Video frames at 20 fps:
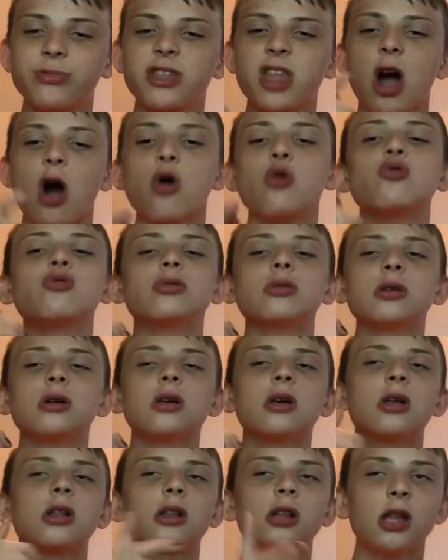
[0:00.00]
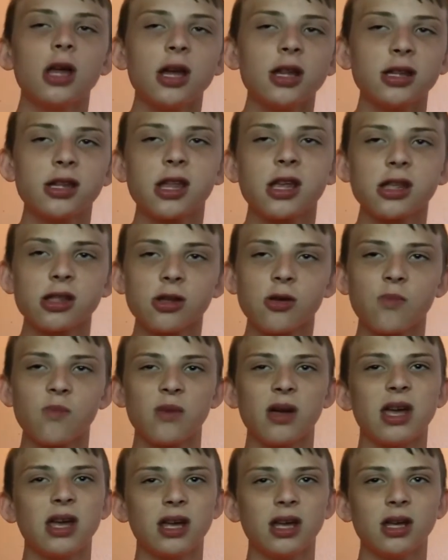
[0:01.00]
Don't listen to
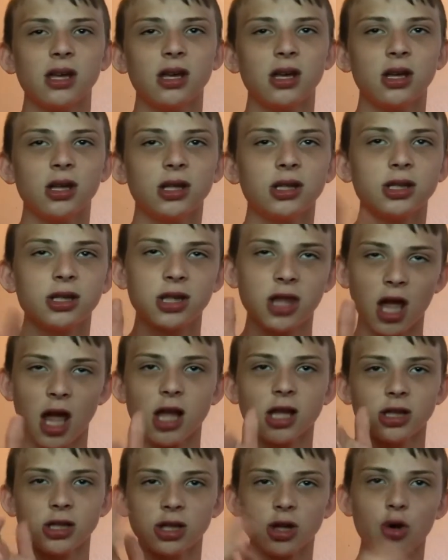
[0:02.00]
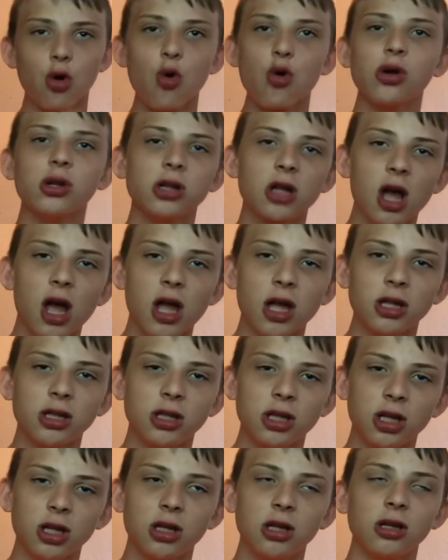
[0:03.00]
me. Stay in school,
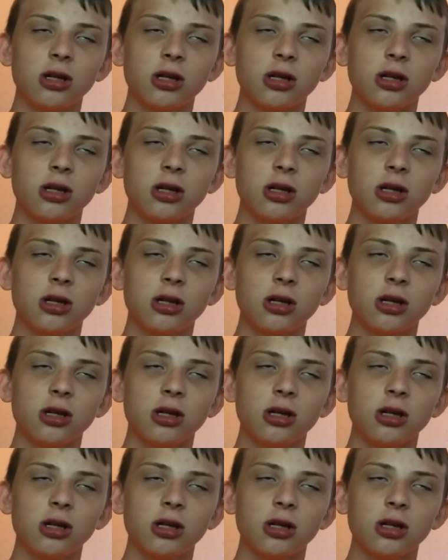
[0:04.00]
kids.